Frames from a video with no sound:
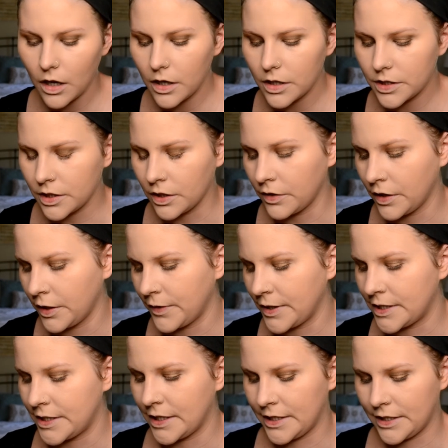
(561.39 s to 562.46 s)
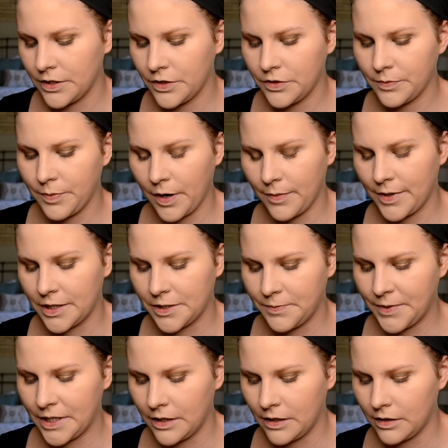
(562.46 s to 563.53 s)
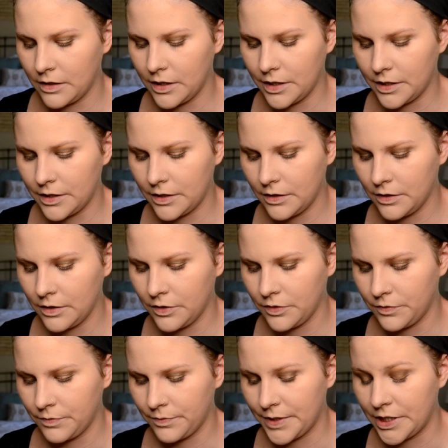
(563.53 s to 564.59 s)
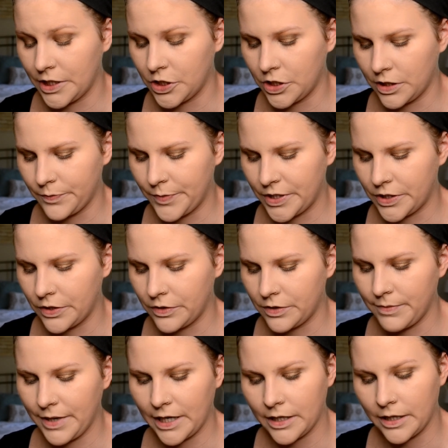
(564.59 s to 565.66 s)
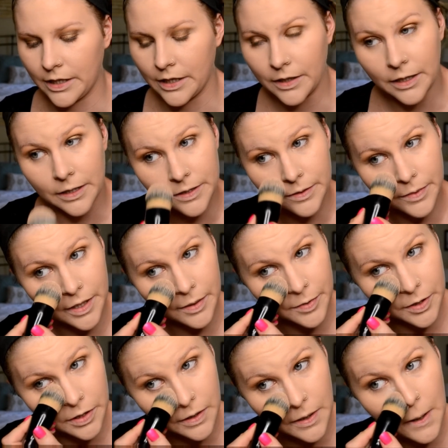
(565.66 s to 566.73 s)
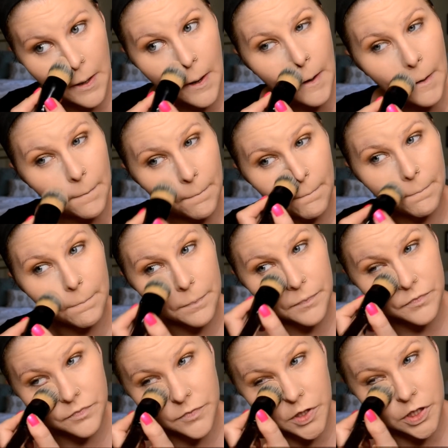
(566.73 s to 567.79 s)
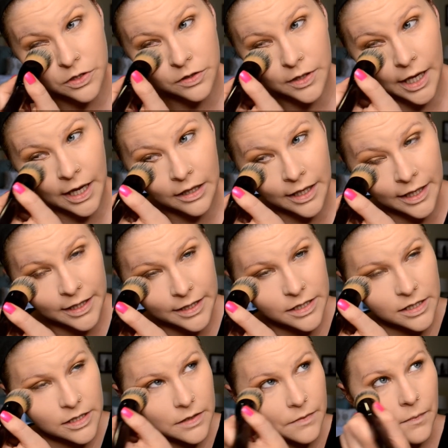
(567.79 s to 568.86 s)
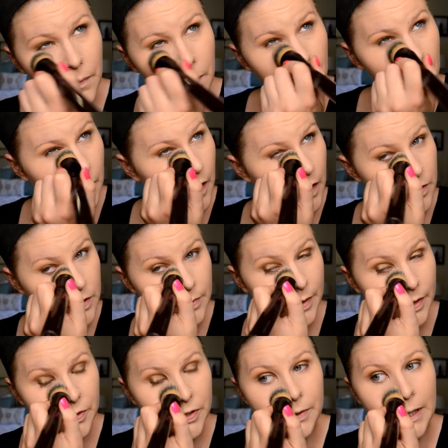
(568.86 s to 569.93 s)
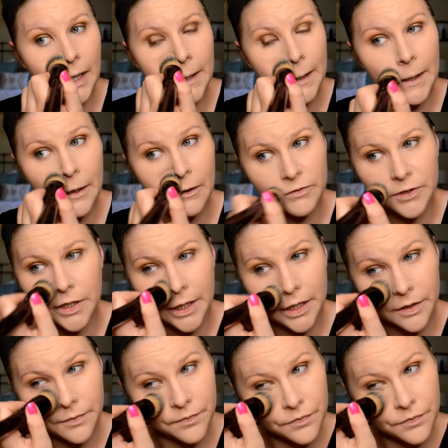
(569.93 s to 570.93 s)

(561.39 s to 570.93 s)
So anyways, this new department has been, his new position has been so demanding, he hasn't been able to do that. Like it's, he used to be able to kind of get off at like